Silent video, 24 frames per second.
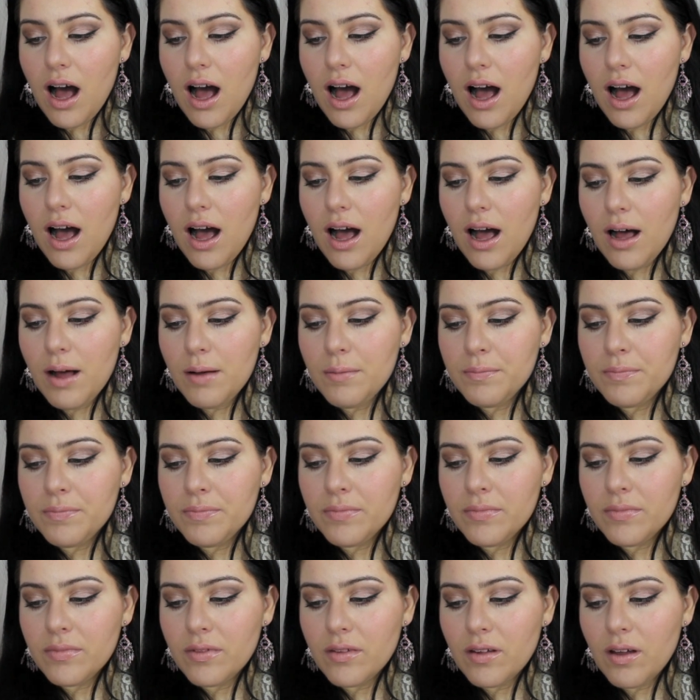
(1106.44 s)

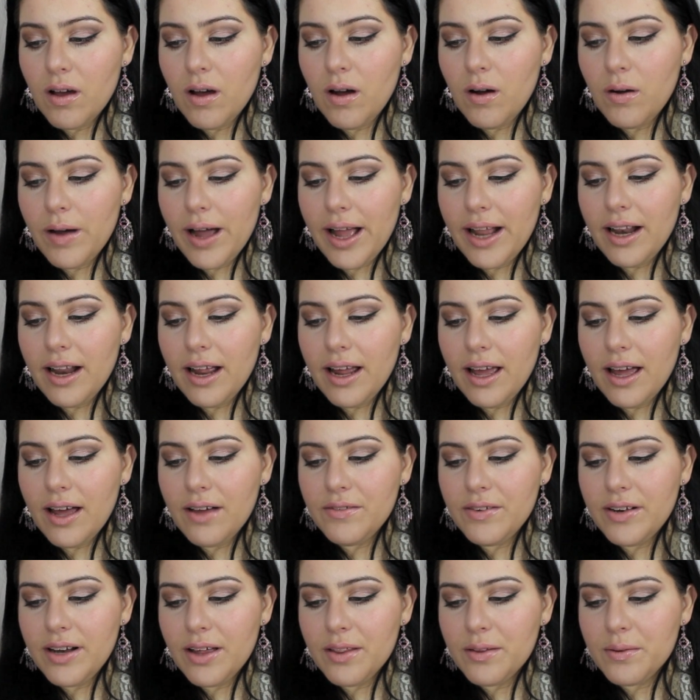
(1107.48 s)
Oh, and I
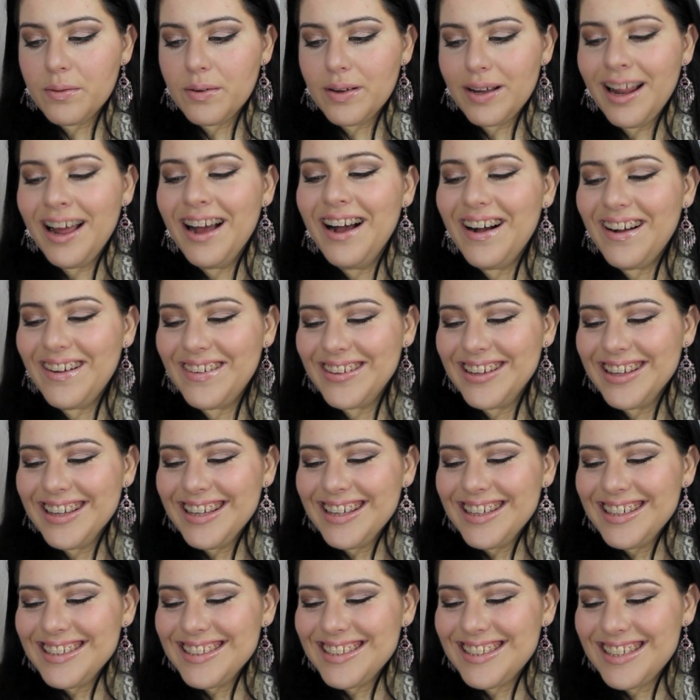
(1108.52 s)
have another one.
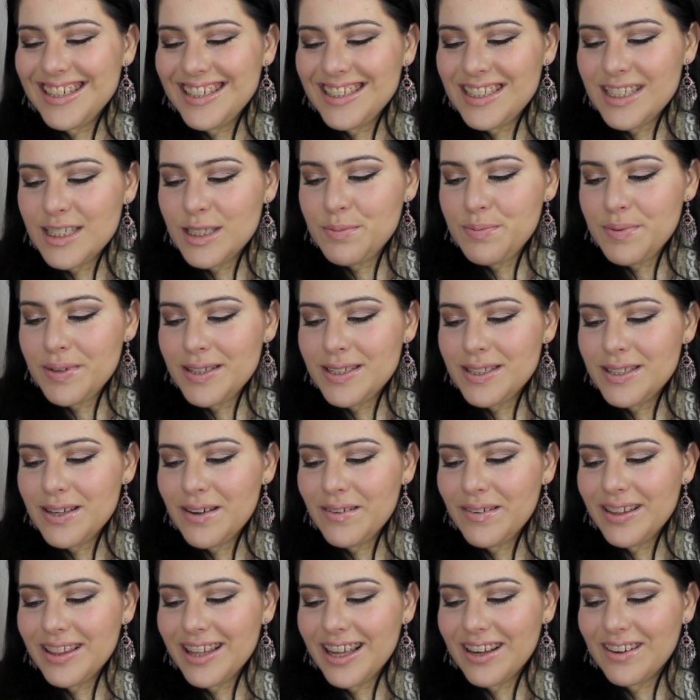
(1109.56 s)
Since it's been
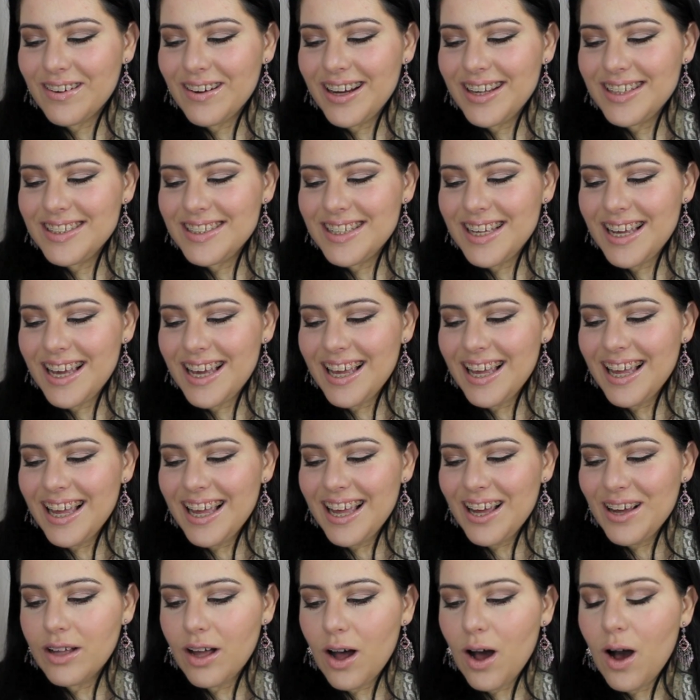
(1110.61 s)
snowing like crazy,
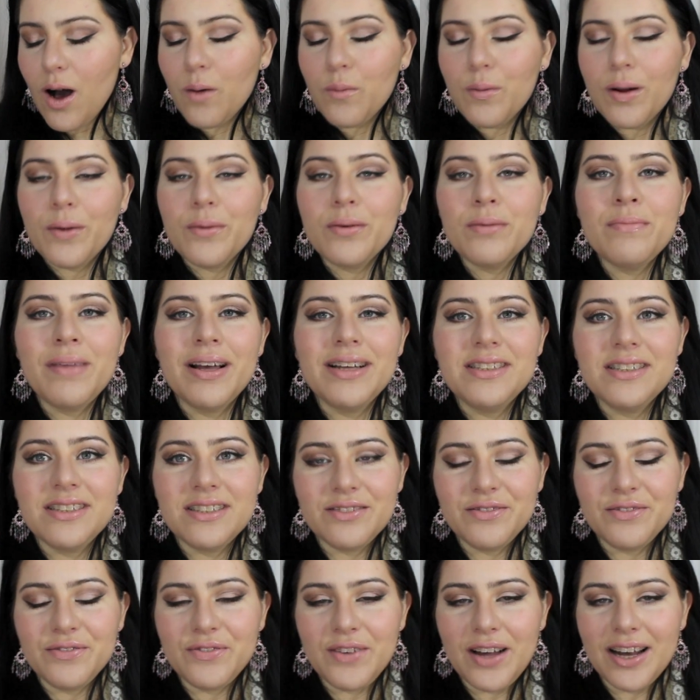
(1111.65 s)
oh, where would my
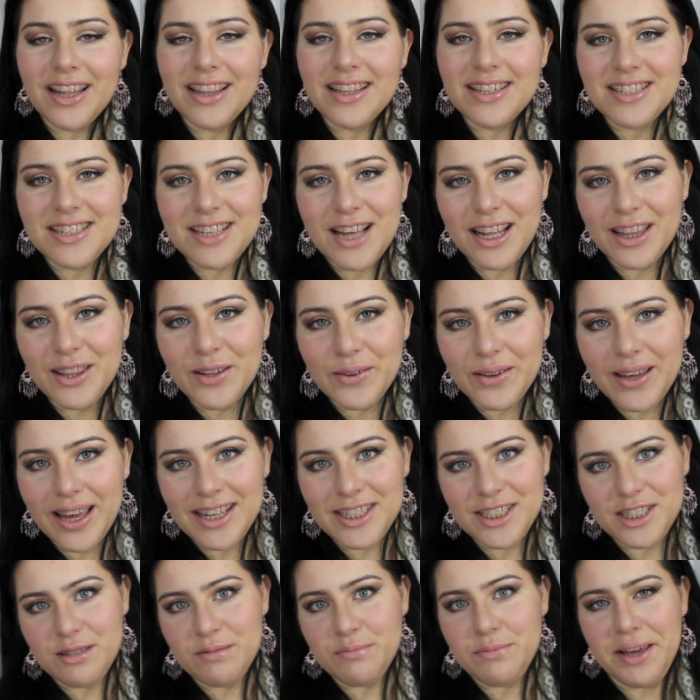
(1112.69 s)
Fun in the Sun
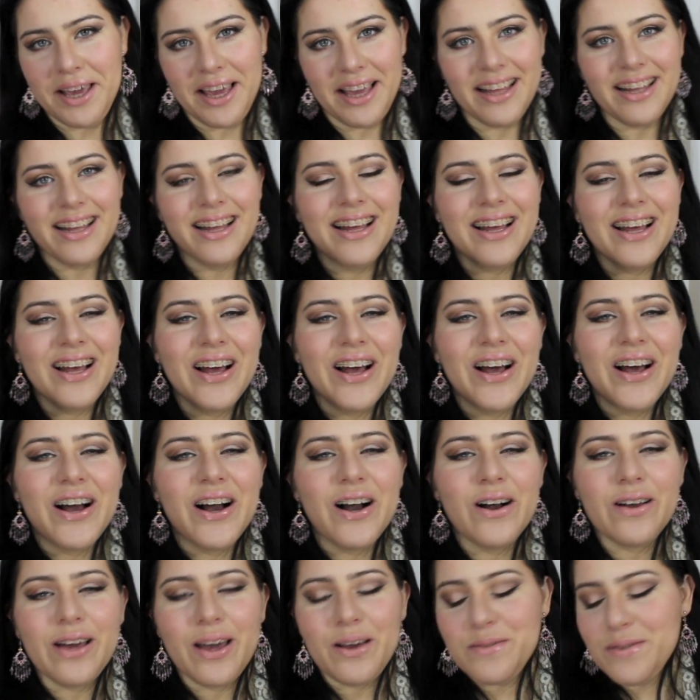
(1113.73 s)
location be?
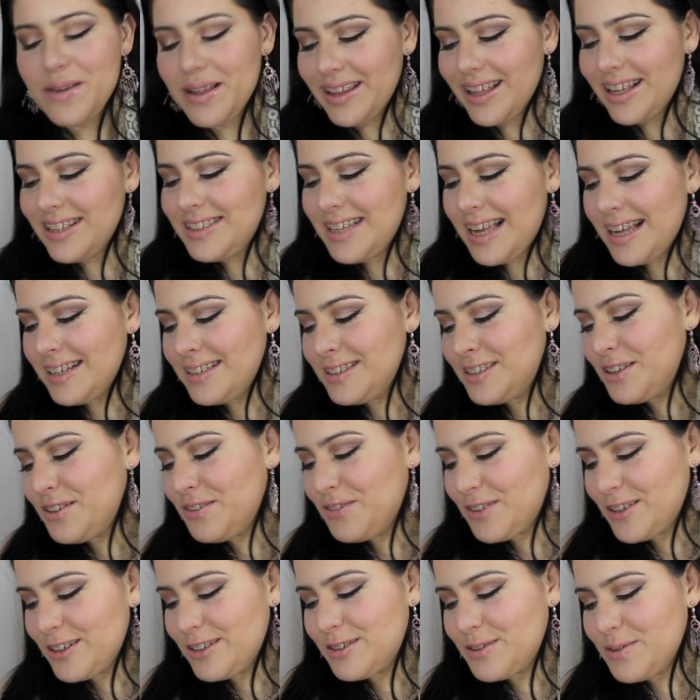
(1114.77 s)
Okay, well, let's head into
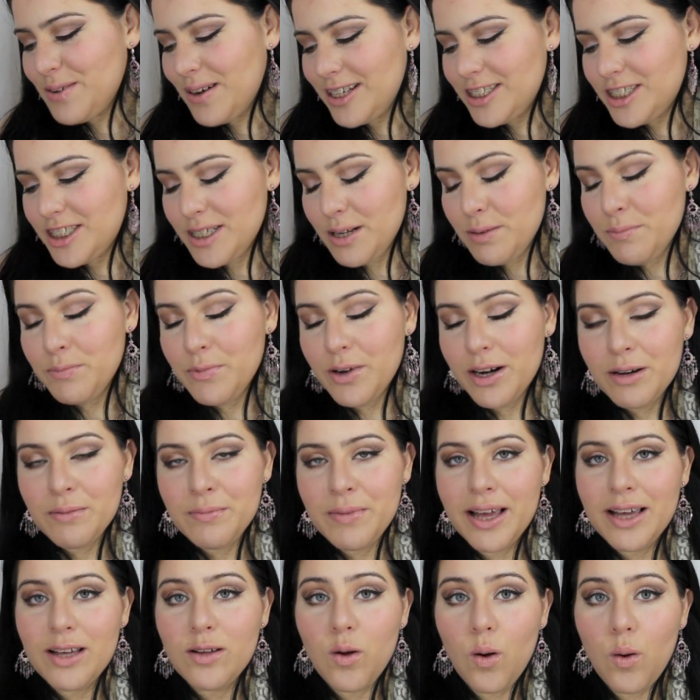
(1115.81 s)
the first question. What are
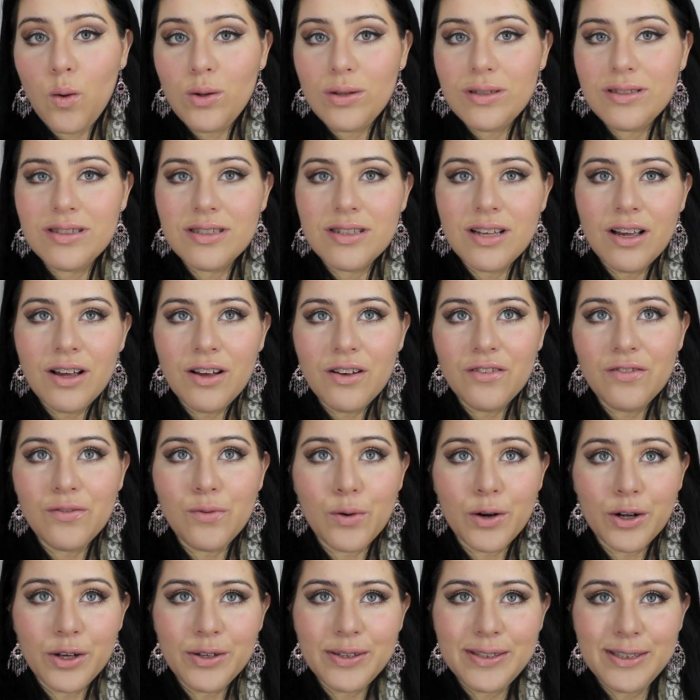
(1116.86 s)
my goals
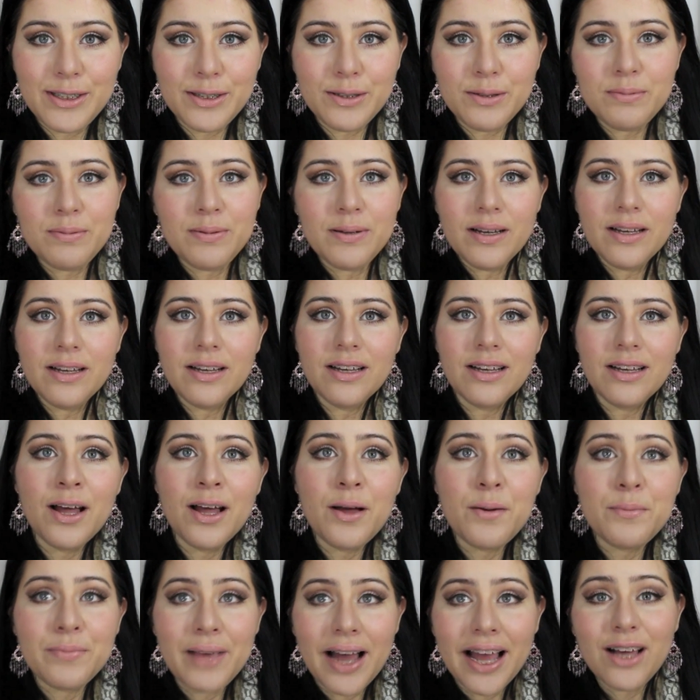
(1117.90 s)
for YouTube?
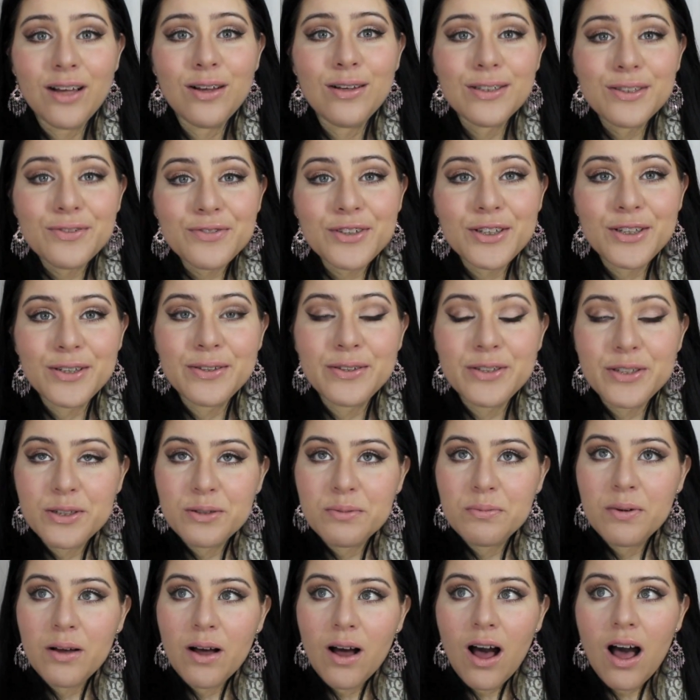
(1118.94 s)
My goals for
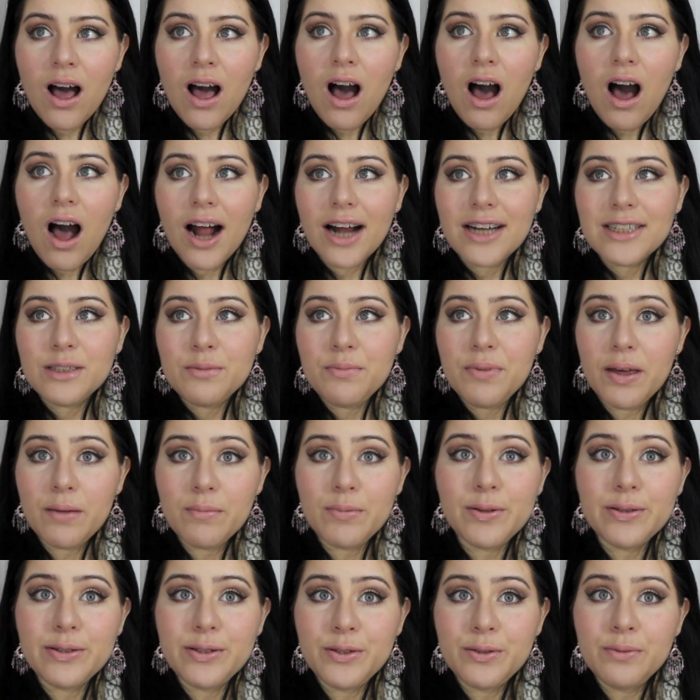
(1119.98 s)
YouTube are to be
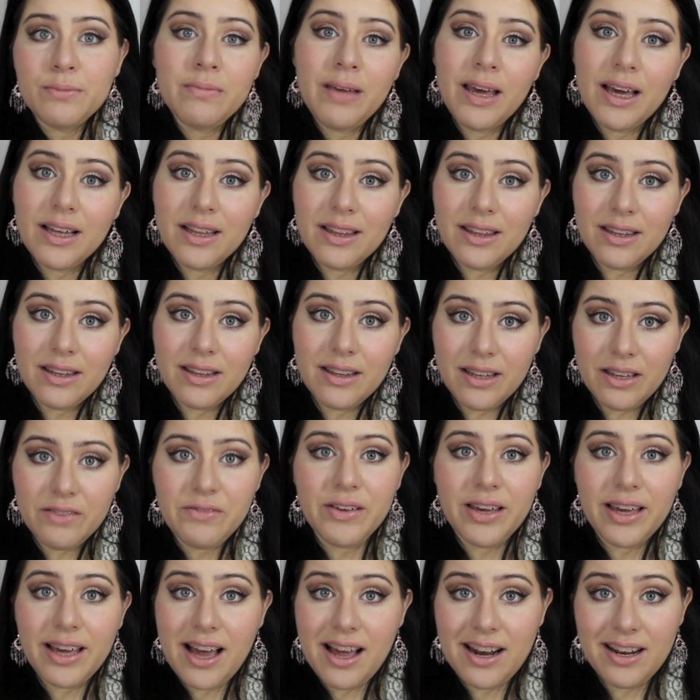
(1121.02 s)
able to make a
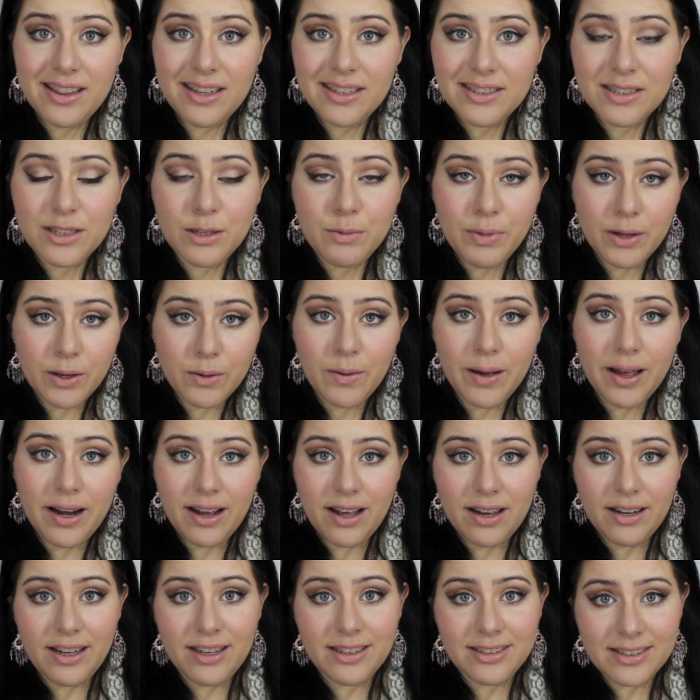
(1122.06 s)
living out of this, to be quite
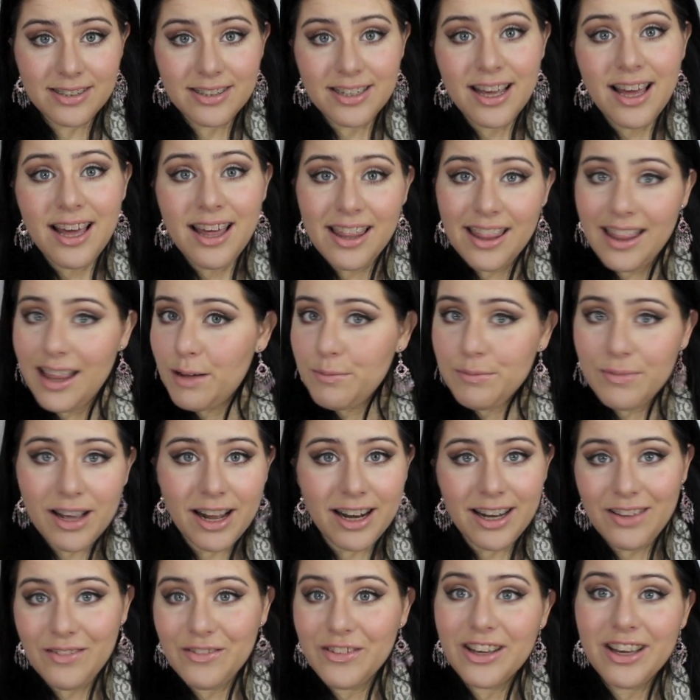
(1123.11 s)
honest. I'm
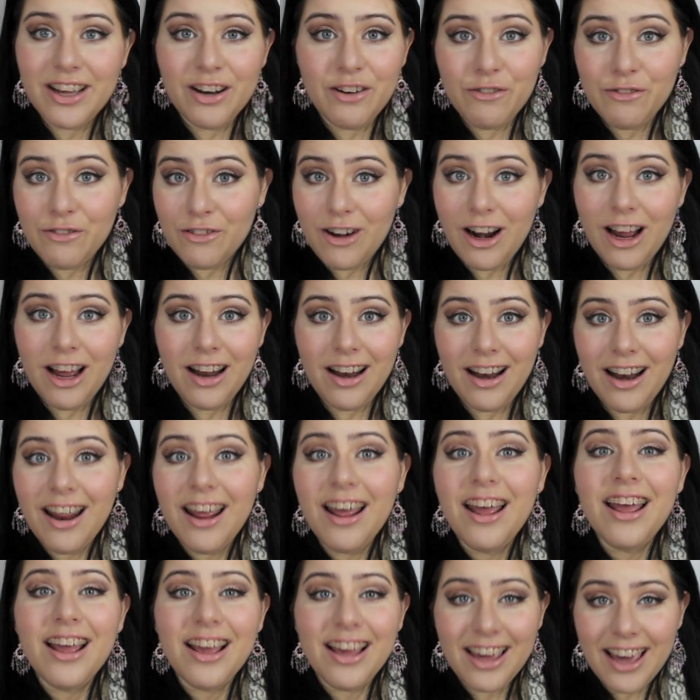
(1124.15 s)
not even gonna front.
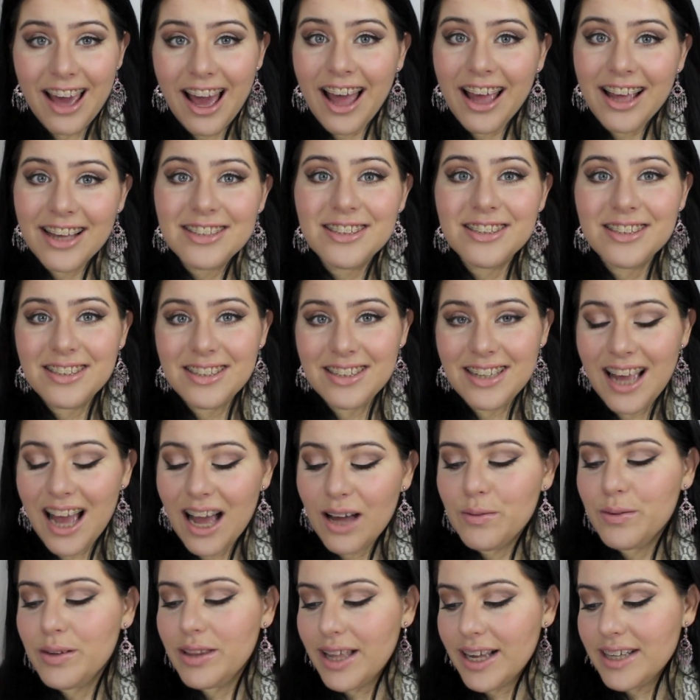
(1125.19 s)
Yeah,
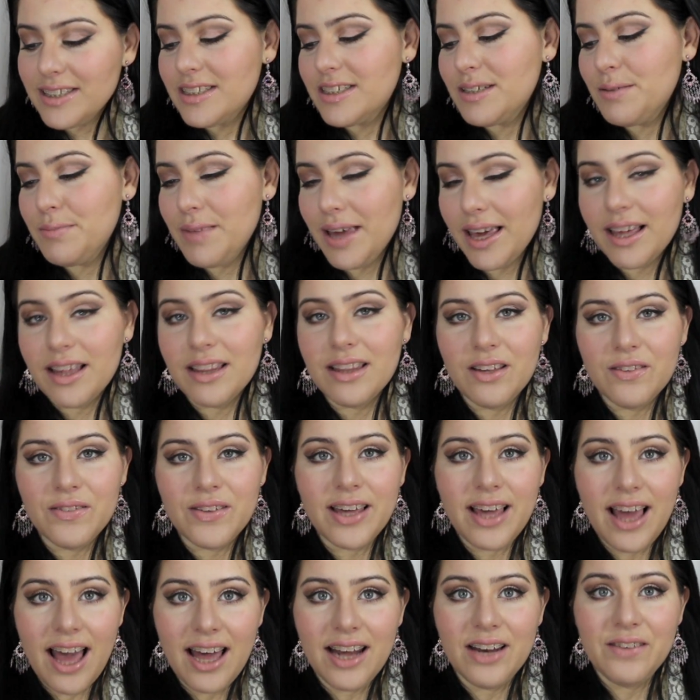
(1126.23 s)
I would like to make a
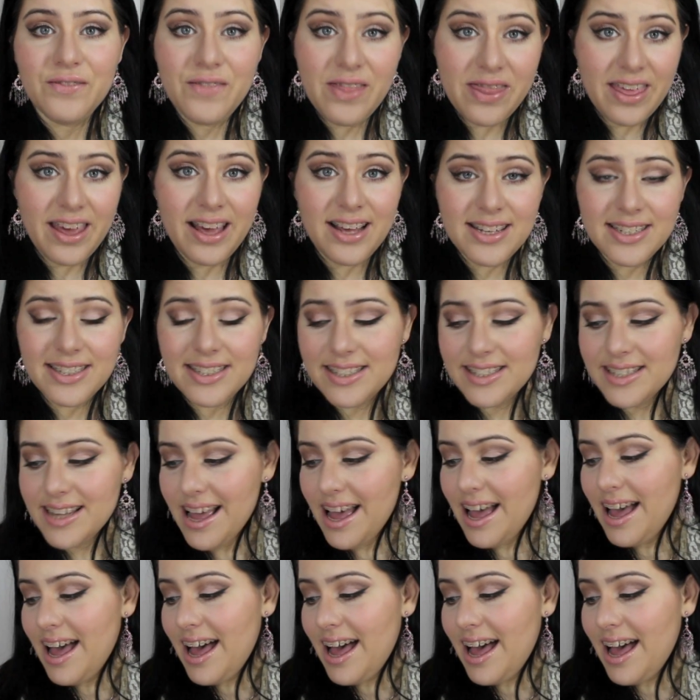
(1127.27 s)
living out of this.